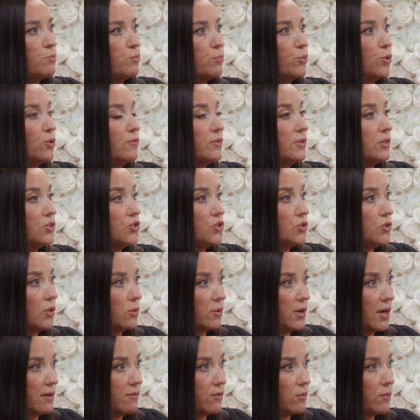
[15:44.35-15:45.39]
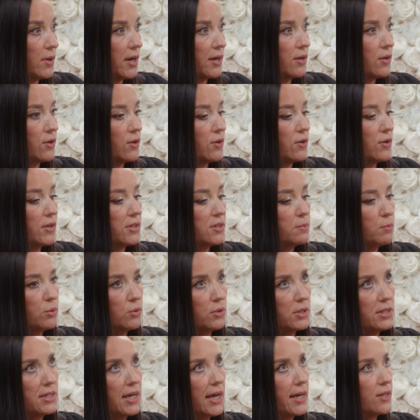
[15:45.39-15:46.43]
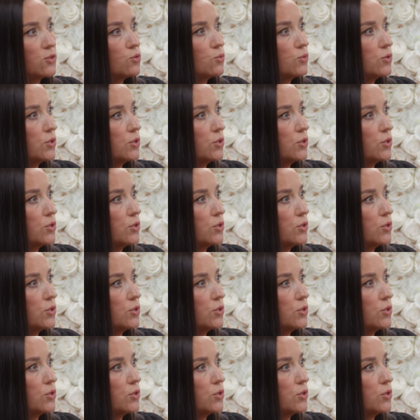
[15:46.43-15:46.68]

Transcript: proving that you don't have a record it's pulling tax